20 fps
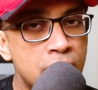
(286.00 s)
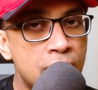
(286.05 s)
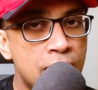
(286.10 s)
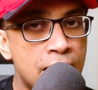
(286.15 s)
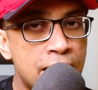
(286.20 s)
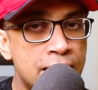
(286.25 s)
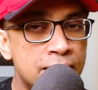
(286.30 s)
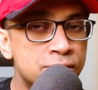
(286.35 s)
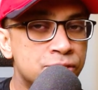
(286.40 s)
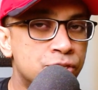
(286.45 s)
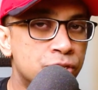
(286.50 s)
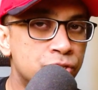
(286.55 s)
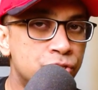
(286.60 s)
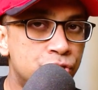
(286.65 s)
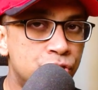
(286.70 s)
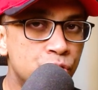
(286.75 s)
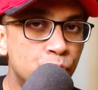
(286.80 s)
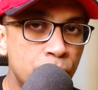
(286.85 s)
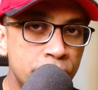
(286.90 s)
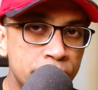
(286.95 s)

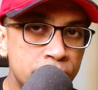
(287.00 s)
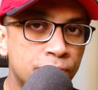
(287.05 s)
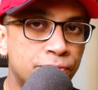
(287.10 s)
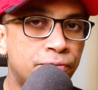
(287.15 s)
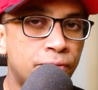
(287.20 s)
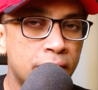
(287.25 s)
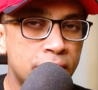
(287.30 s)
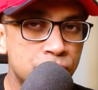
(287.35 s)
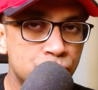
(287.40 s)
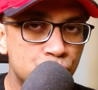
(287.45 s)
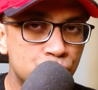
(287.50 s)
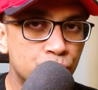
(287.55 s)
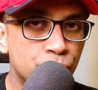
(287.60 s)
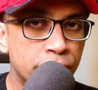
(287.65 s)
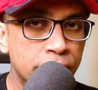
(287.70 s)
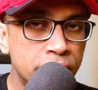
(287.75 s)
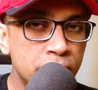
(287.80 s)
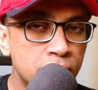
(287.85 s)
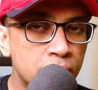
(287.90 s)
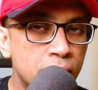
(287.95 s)
And during the
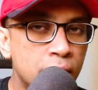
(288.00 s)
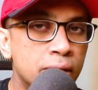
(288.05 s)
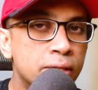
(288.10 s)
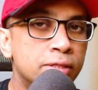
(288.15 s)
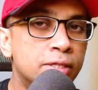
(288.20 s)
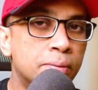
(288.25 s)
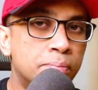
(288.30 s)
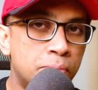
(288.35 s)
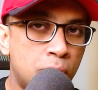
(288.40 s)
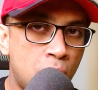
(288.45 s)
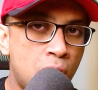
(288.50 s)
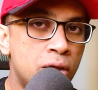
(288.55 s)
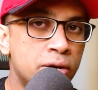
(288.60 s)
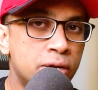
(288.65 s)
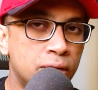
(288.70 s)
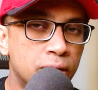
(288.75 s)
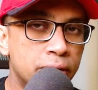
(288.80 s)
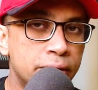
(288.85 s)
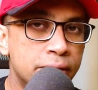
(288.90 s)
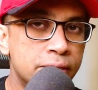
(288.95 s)
fine-tuning, the
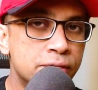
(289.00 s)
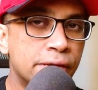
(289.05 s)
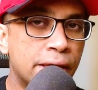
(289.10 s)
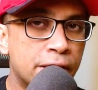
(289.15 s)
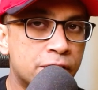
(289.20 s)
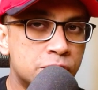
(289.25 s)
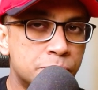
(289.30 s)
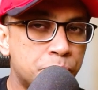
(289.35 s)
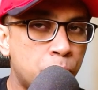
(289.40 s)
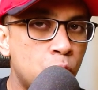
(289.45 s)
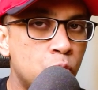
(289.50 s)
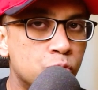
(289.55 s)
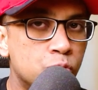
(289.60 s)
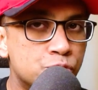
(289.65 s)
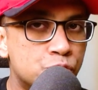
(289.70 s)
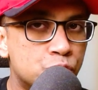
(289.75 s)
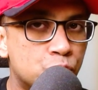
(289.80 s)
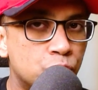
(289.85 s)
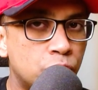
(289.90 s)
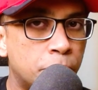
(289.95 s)
model is
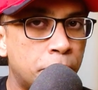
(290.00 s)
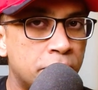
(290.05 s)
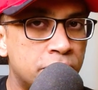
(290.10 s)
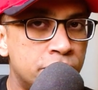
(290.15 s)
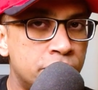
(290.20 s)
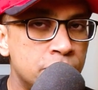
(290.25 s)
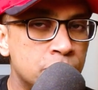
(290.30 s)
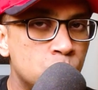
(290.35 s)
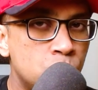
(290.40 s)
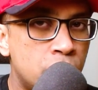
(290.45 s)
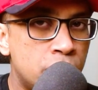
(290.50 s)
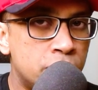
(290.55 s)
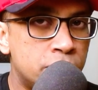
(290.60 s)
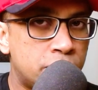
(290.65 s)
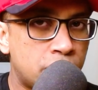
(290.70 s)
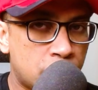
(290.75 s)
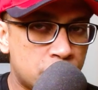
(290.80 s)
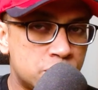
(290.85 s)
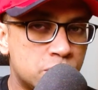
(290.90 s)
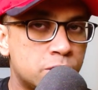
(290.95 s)
exposed to the
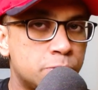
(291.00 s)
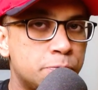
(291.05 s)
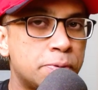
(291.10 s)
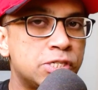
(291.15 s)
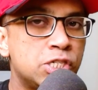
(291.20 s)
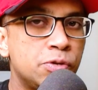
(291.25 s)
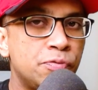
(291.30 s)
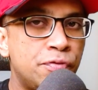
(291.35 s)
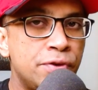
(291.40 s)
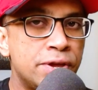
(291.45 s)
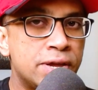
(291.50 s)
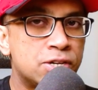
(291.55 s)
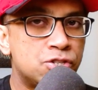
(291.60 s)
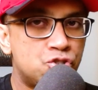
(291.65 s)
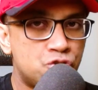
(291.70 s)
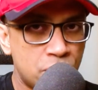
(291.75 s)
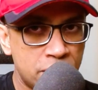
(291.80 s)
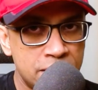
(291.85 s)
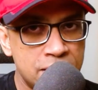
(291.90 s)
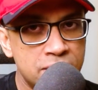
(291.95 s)
particular
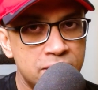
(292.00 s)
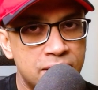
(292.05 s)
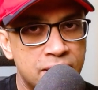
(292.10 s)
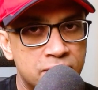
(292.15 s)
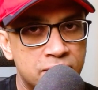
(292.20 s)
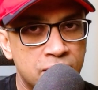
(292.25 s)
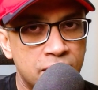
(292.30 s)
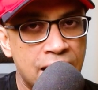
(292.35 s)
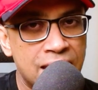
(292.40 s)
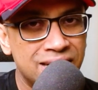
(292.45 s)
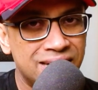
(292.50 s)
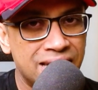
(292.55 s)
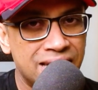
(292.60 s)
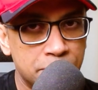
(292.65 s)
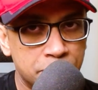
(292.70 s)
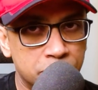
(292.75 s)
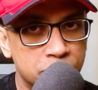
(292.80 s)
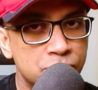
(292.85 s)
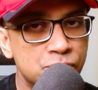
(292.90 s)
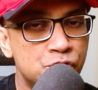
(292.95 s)
task-specific training data and
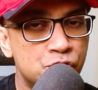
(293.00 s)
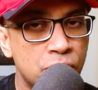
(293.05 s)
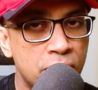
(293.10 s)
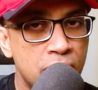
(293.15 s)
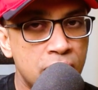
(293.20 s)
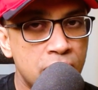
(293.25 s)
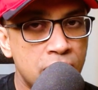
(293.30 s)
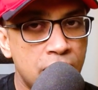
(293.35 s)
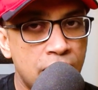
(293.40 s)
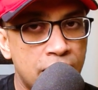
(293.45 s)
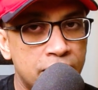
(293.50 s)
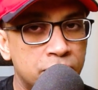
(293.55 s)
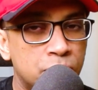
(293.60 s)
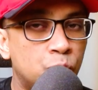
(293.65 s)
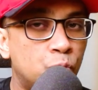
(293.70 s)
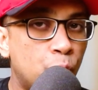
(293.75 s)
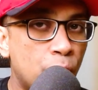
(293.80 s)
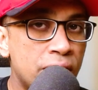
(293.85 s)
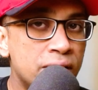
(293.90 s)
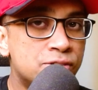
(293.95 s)
labels, and
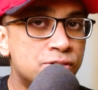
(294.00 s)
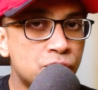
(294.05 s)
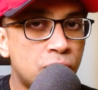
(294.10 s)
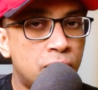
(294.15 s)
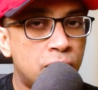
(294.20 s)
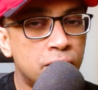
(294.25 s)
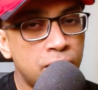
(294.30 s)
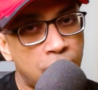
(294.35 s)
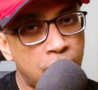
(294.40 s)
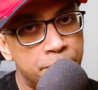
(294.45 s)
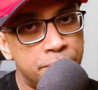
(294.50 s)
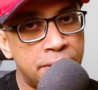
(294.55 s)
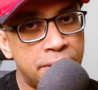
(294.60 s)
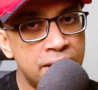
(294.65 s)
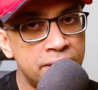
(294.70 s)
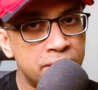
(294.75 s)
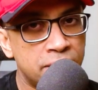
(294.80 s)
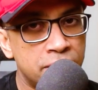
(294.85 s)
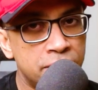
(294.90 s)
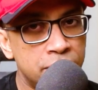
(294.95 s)
the weights are
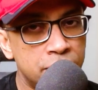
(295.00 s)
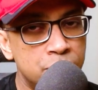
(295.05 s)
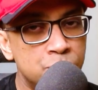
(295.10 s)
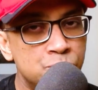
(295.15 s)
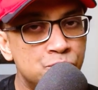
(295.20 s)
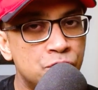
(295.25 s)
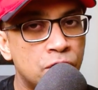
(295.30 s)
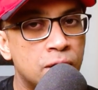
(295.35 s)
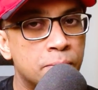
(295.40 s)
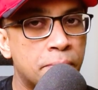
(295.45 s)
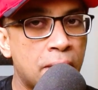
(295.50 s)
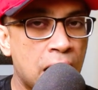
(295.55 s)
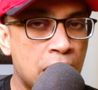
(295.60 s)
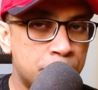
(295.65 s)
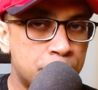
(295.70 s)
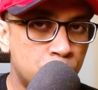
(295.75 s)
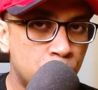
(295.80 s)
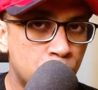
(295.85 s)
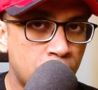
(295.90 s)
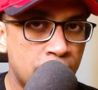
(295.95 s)
updated using
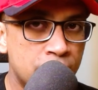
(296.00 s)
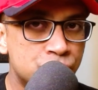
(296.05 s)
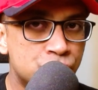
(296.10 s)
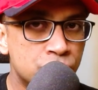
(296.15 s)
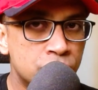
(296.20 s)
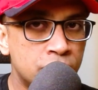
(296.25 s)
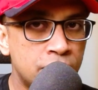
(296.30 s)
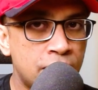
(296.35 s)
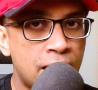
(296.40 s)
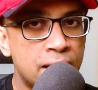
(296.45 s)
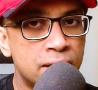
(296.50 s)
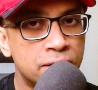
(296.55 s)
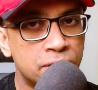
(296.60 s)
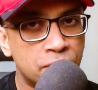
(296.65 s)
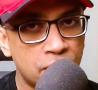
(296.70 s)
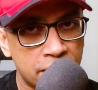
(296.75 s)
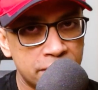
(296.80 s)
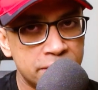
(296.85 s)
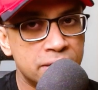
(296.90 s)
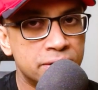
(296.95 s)
backpropagation
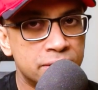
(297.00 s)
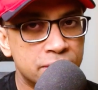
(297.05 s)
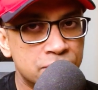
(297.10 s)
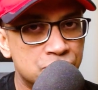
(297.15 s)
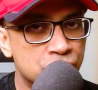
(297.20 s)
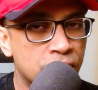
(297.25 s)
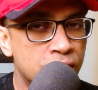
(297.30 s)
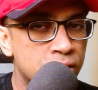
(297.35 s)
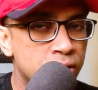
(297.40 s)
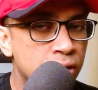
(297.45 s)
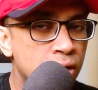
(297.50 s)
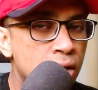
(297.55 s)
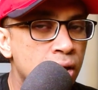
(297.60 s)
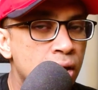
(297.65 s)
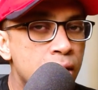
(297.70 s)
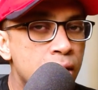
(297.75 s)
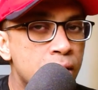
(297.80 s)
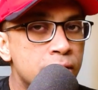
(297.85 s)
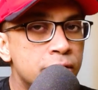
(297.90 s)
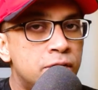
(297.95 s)
and gradient descent.
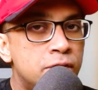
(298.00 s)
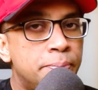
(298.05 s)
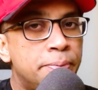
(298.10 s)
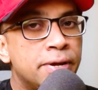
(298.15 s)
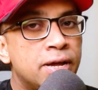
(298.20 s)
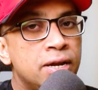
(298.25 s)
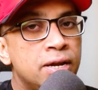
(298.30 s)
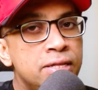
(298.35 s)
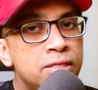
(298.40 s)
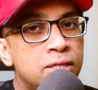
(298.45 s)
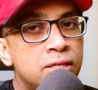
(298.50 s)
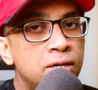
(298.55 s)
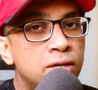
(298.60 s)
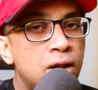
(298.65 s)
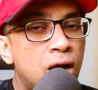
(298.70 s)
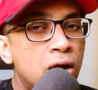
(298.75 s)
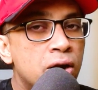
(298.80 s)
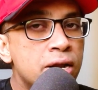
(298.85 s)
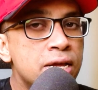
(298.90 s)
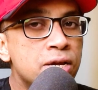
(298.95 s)
Typically, the
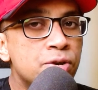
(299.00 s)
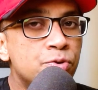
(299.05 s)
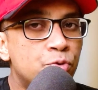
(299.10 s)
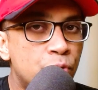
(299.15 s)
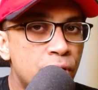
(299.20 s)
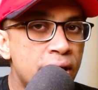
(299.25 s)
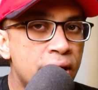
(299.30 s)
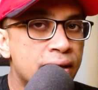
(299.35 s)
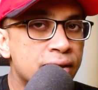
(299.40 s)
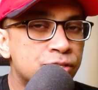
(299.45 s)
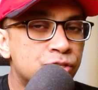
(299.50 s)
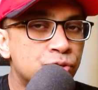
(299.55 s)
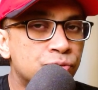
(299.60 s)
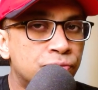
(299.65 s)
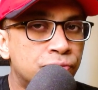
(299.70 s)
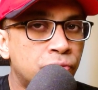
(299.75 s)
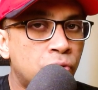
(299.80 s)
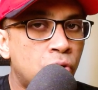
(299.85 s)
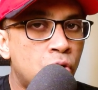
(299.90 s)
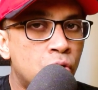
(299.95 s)
learning rate
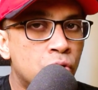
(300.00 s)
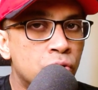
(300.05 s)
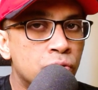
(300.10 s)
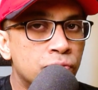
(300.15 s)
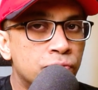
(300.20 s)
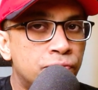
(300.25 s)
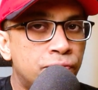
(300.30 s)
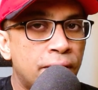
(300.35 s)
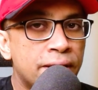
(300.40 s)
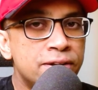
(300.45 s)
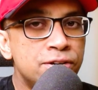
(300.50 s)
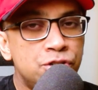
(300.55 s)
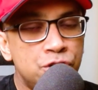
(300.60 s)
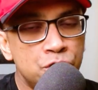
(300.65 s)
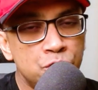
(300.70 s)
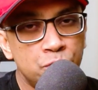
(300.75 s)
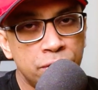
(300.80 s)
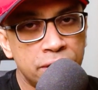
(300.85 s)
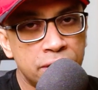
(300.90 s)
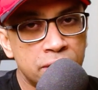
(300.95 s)
for
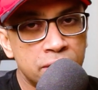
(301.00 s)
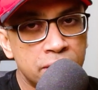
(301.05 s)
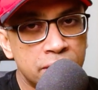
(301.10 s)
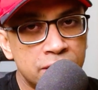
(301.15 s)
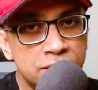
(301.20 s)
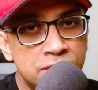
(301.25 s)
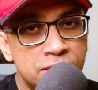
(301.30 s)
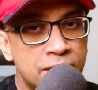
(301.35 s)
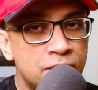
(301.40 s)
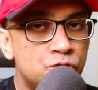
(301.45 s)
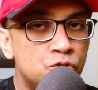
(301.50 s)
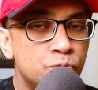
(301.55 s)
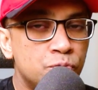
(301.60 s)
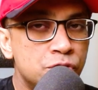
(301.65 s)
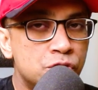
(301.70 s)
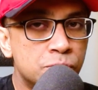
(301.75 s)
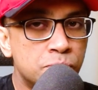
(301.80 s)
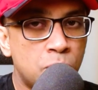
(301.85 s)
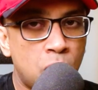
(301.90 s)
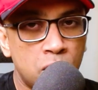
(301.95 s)
fine-tuning is said to
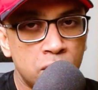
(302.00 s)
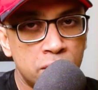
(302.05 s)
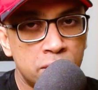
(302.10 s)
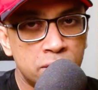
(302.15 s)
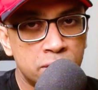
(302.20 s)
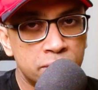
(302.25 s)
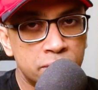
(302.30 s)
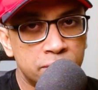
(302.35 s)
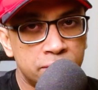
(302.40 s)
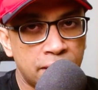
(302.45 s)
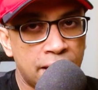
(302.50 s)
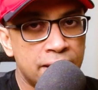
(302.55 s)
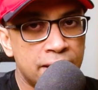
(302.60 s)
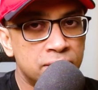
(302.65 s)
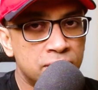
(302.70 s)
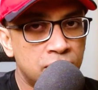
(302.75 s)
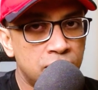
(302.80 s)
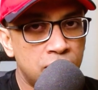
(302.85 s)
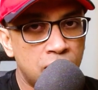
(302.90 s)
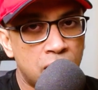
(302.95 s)
be smaller
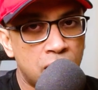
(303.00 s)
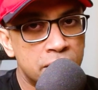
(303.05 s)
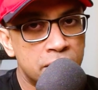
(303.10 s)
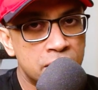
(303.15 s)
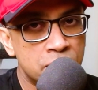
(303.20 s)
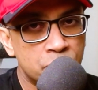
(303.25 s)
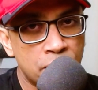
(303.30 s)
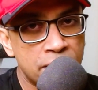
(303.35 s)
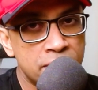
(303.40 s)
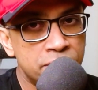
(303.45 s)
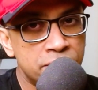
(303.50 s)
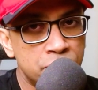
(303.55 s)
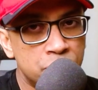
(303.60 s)
than the learning rate